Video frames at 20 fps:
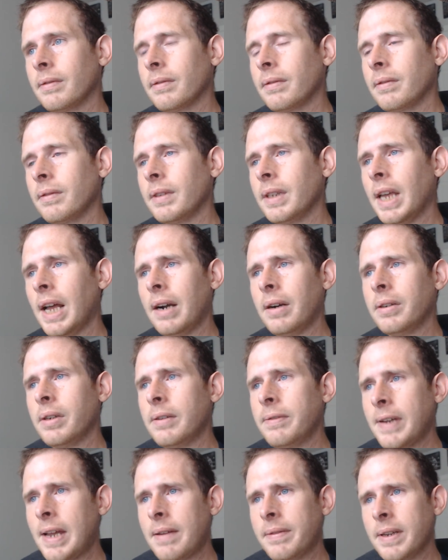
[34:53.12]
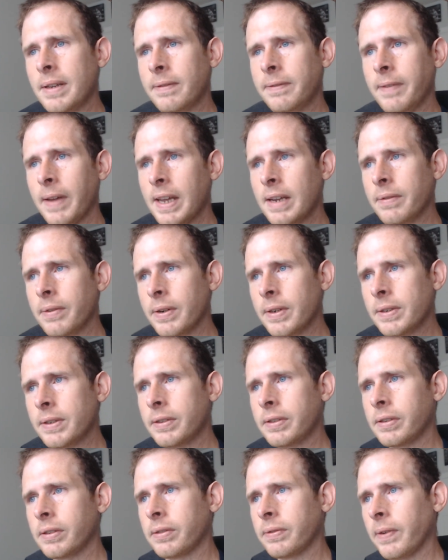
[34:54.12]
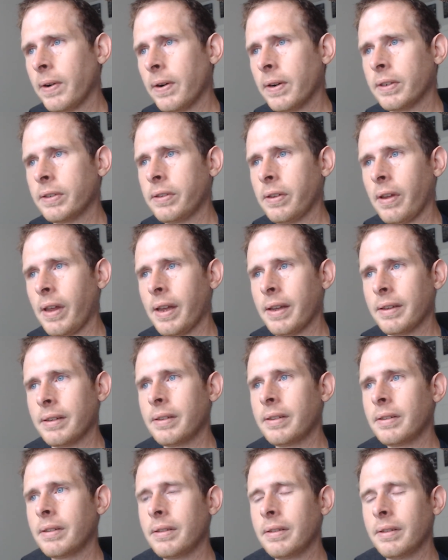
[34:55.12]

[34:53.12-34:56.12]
yeah, I don't know if I have any favorites as far as like